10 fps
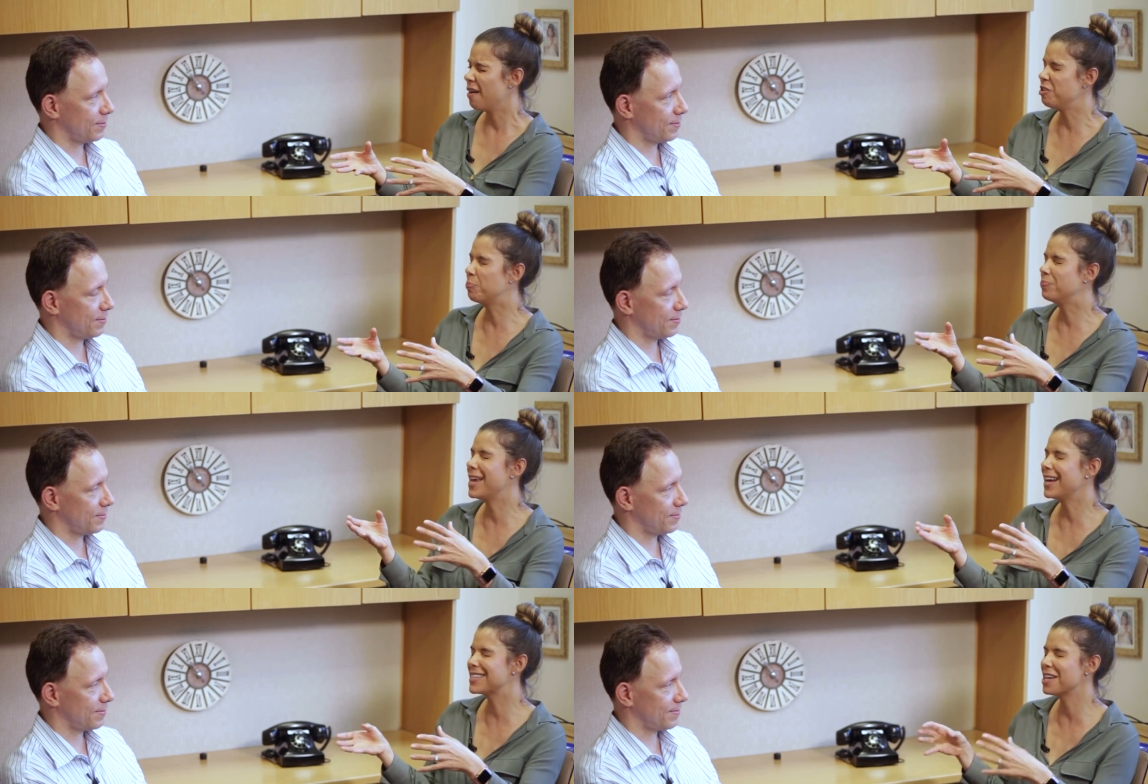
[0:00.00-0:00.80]
Speaker 1: if you
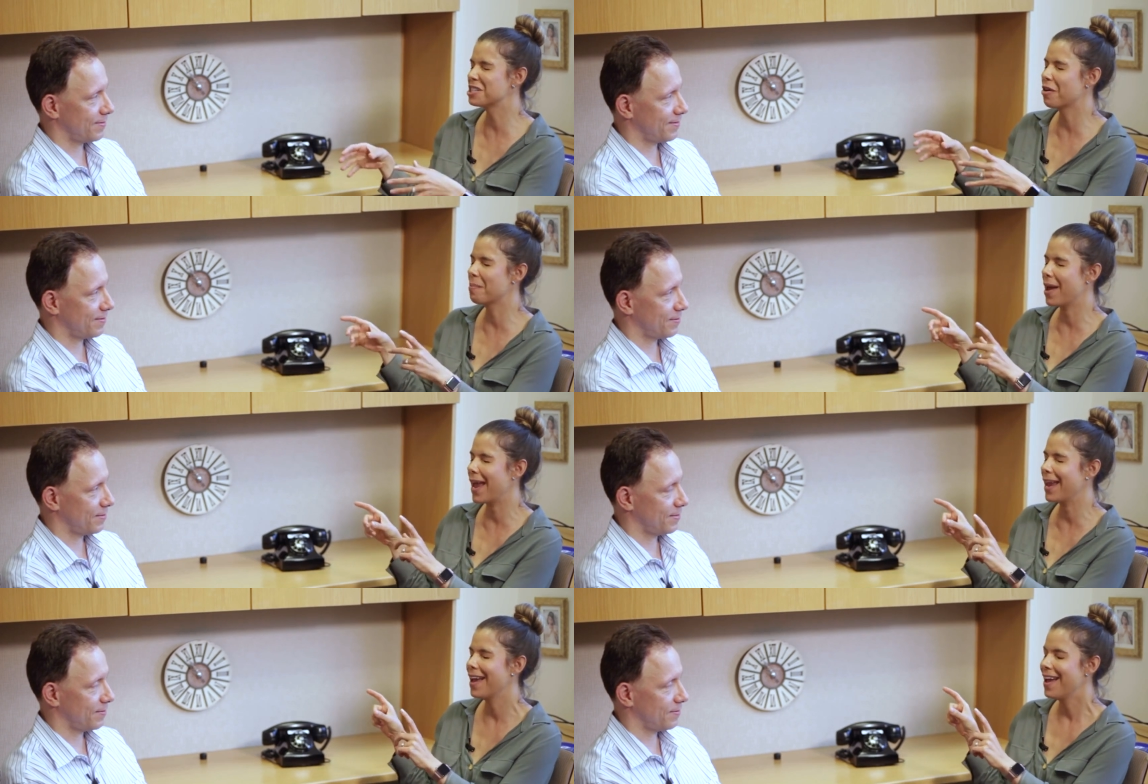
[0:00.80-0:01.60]
take cells from
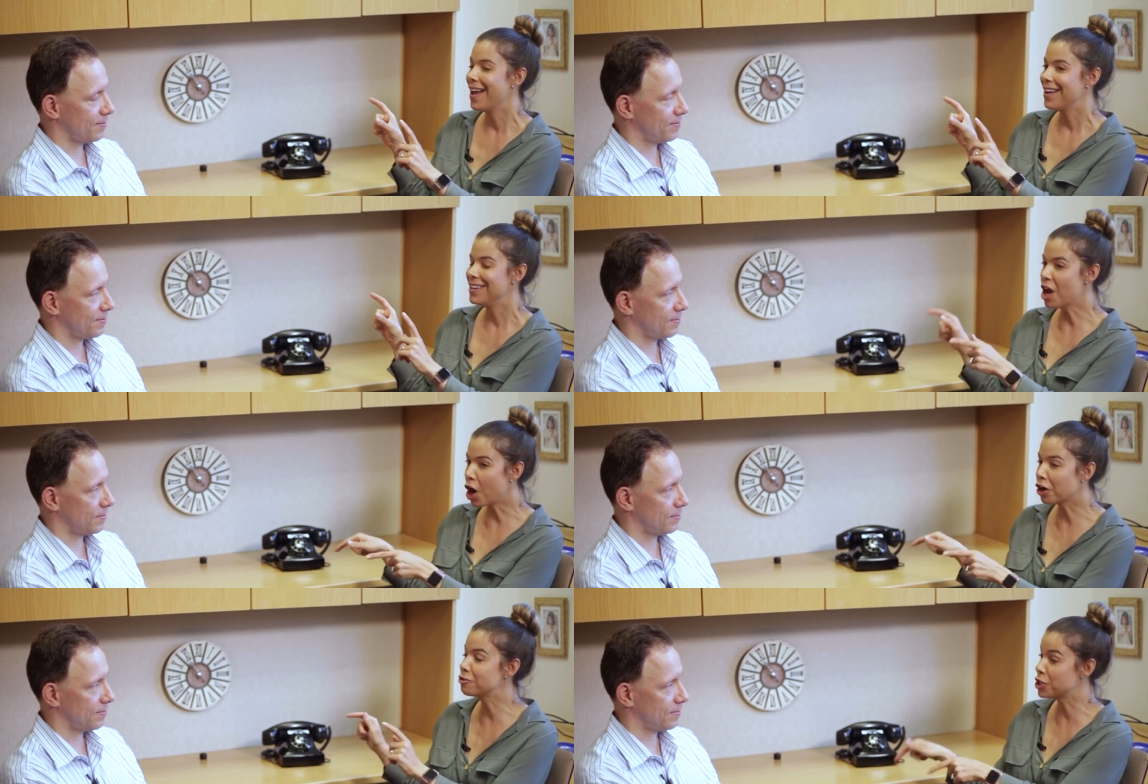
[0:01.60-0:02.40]
a
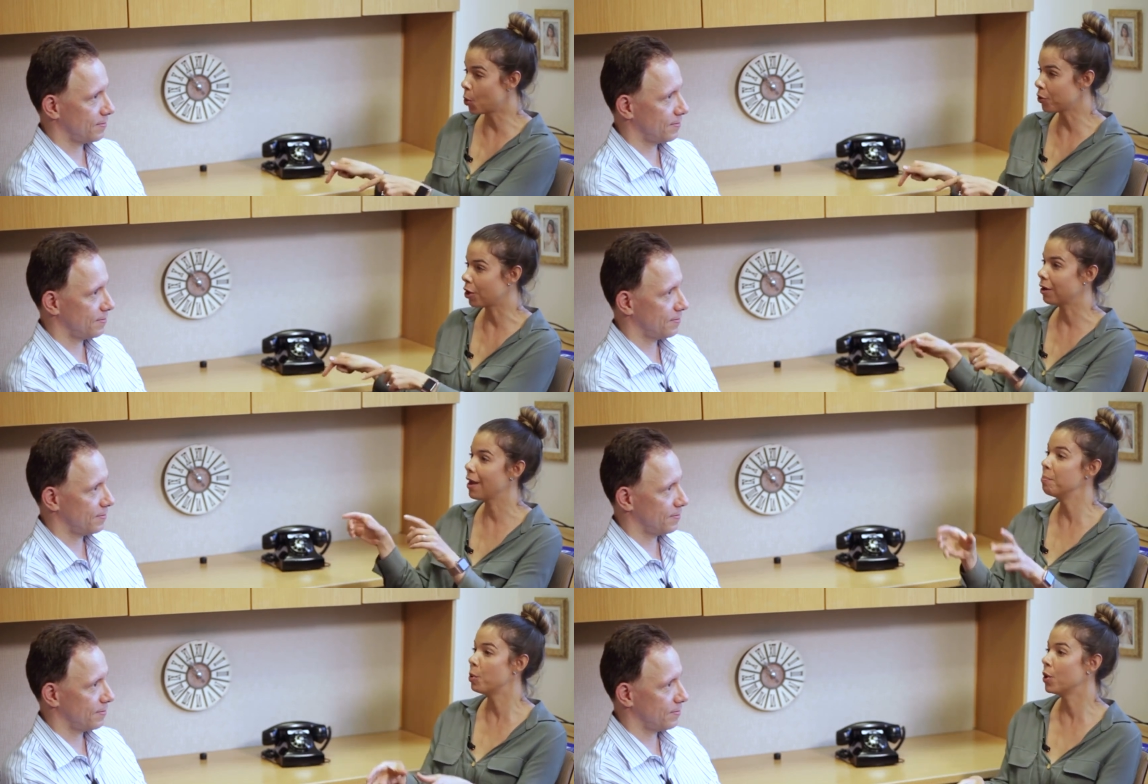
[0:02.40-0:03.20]
younger donor
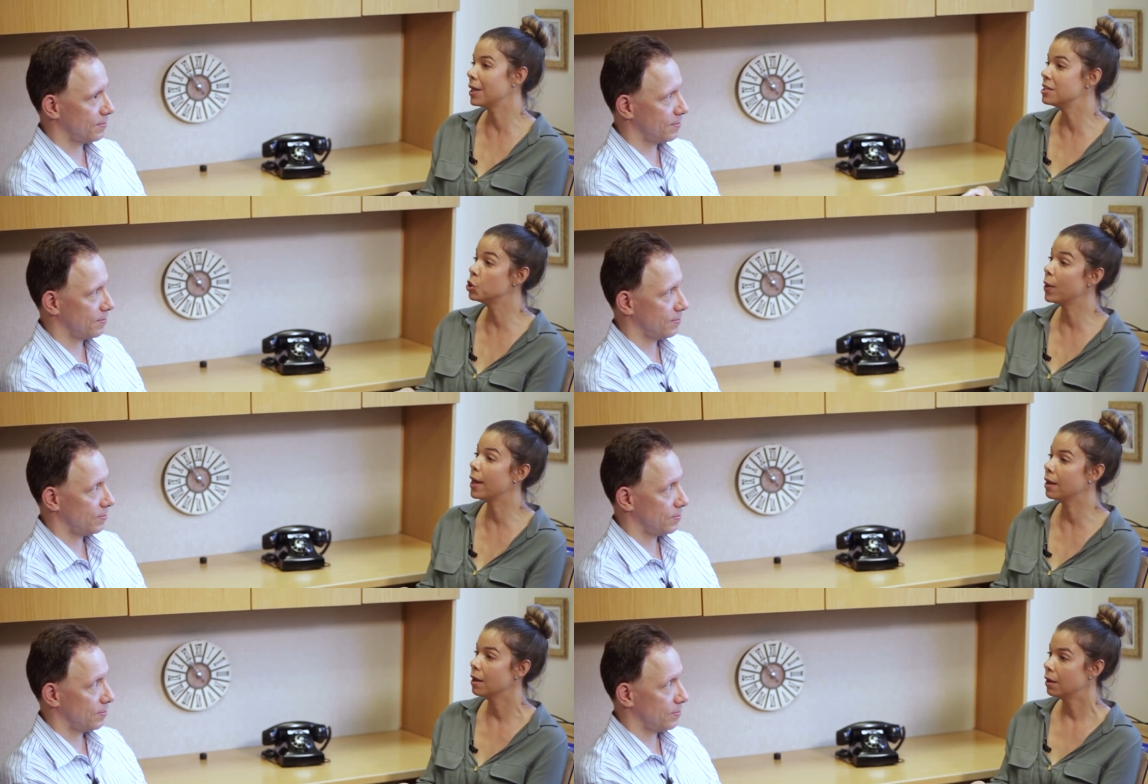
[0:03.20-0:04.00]
and put it into
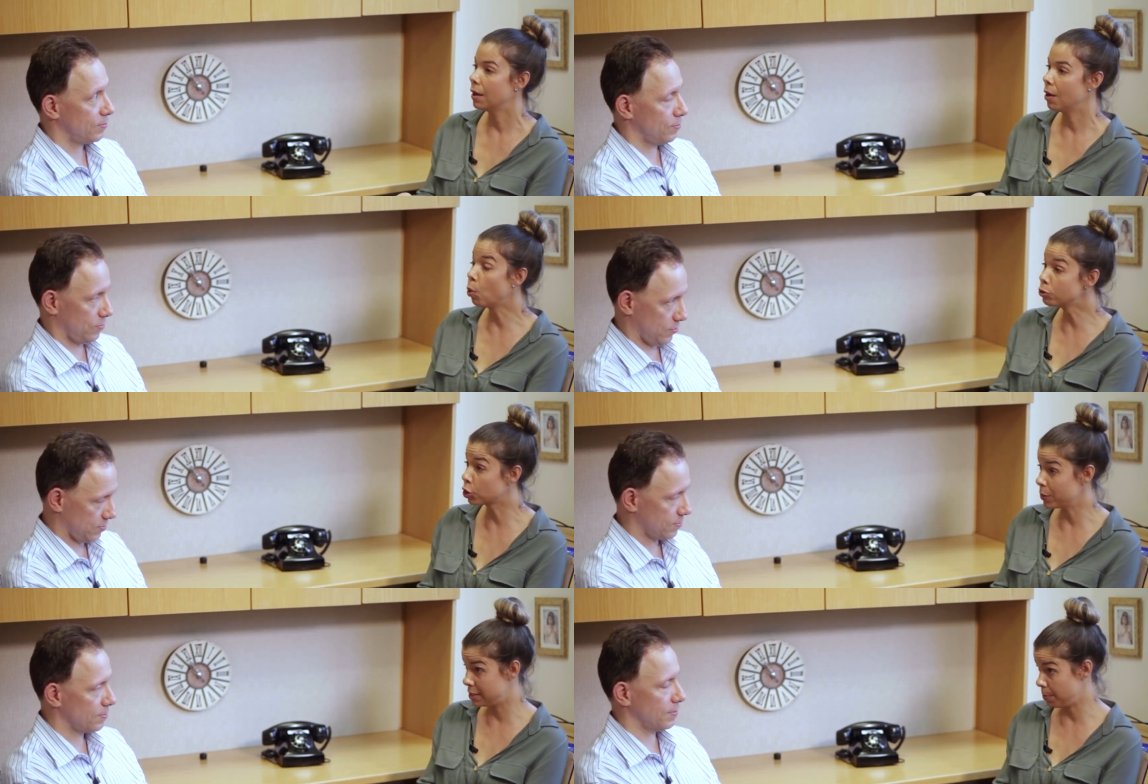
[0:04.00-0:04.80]
a older
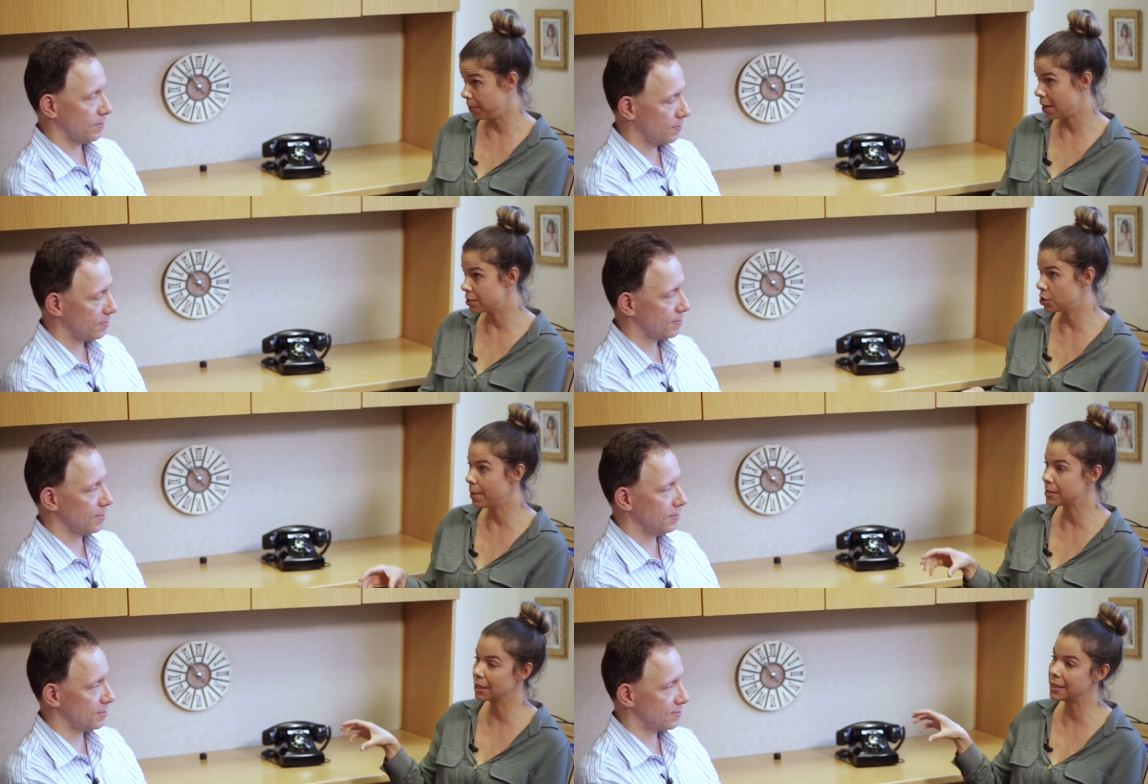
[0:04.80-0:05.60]
recipient, so you're
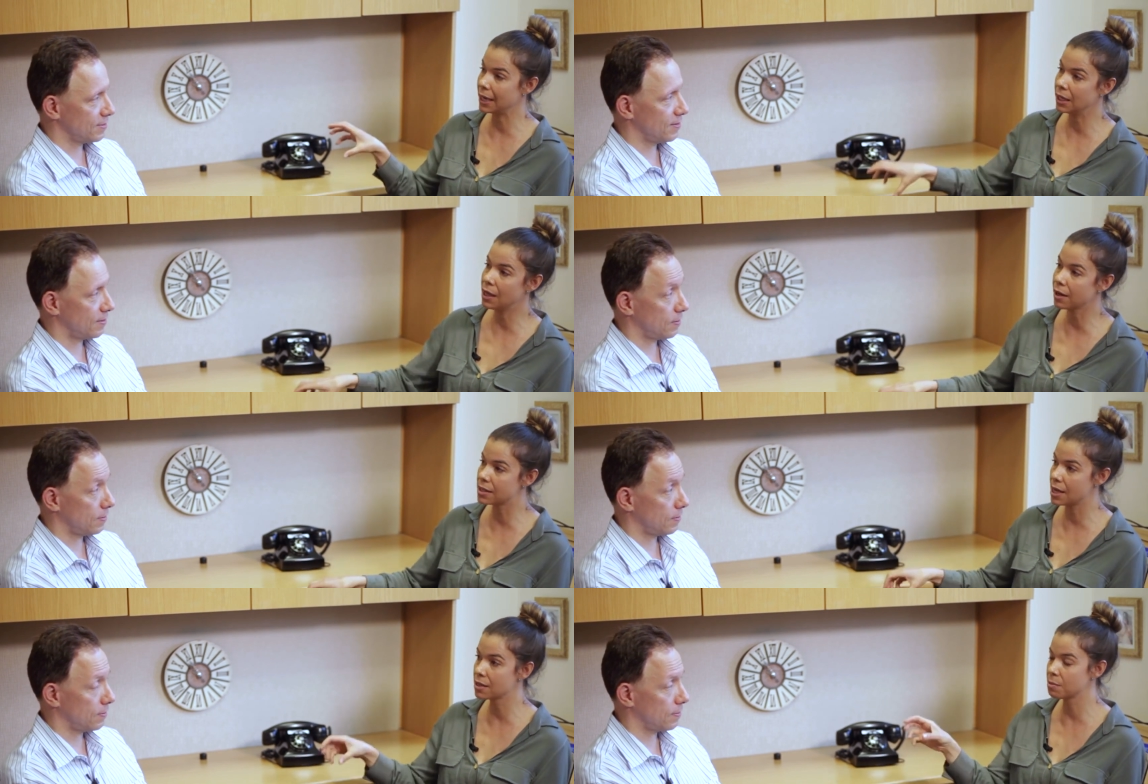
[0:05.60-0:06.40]
basically yes. taking young
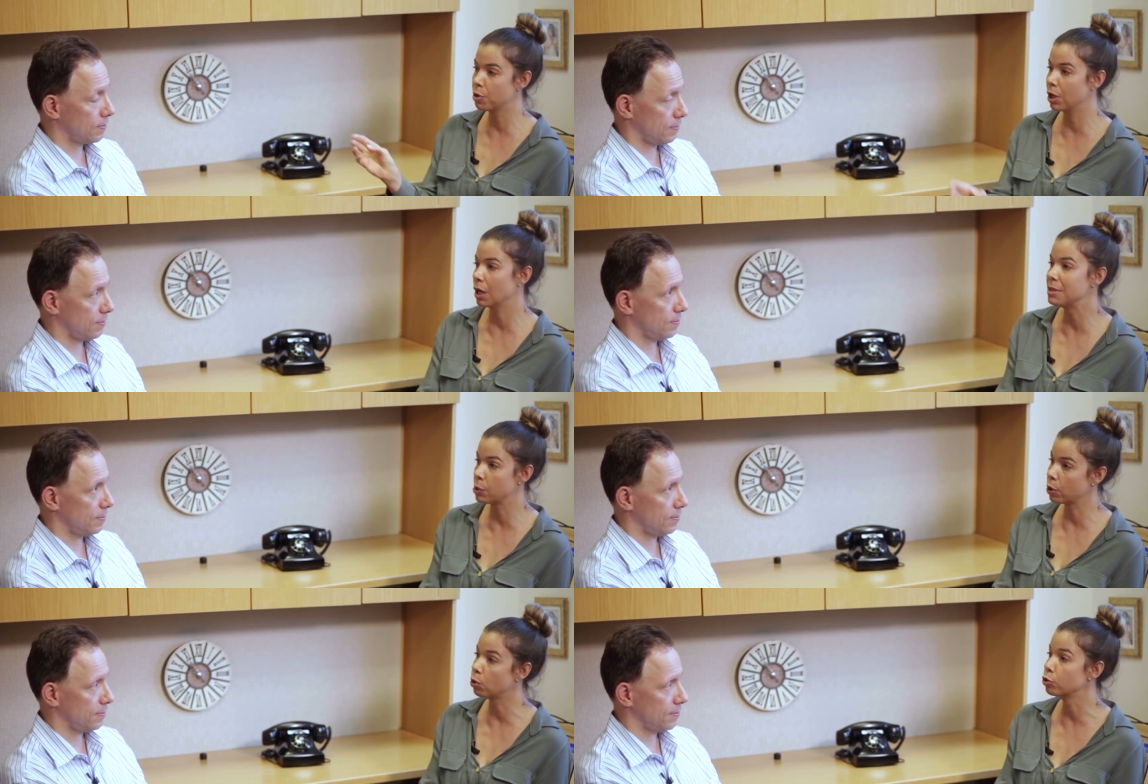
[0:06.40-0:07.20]
cells and putting them into
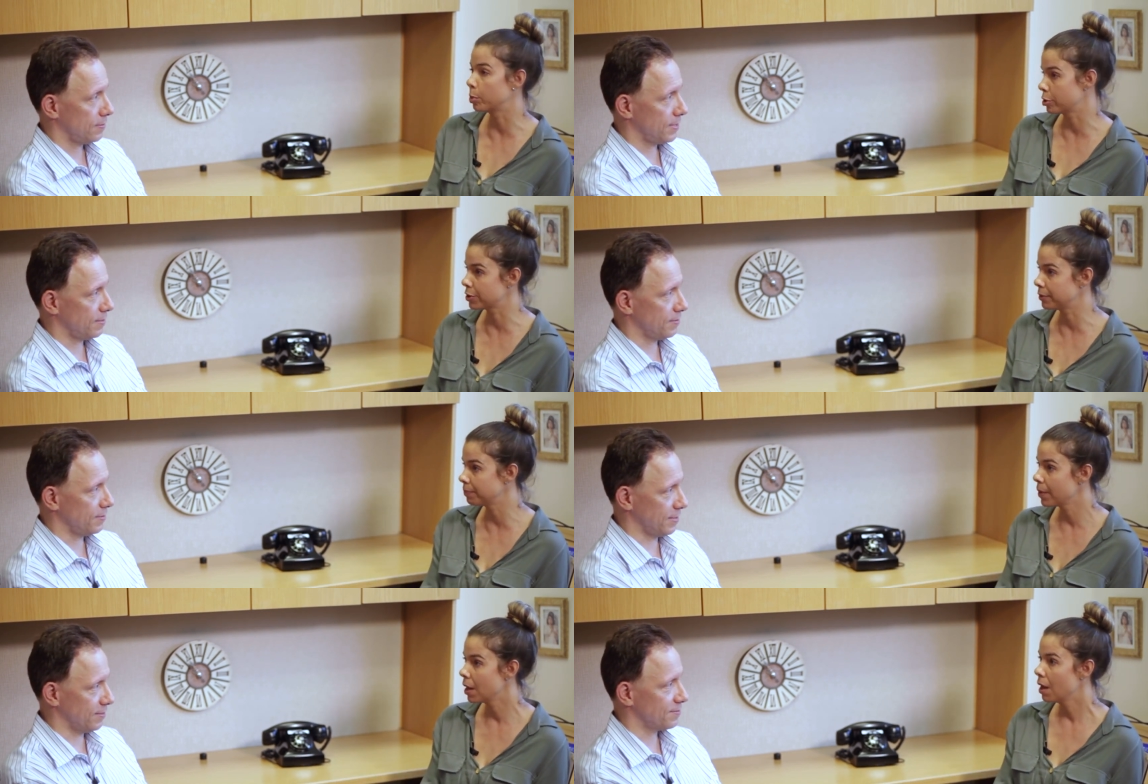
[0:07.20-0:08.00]
an older person.
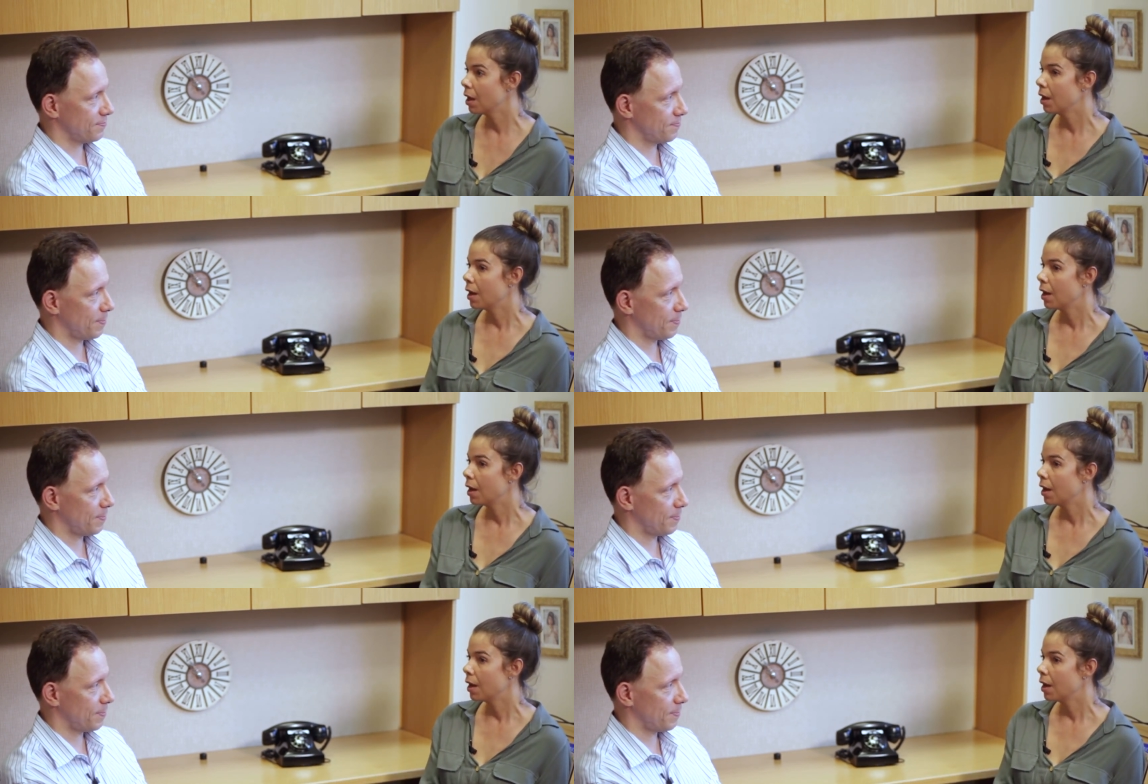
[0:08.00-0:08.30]
Yes.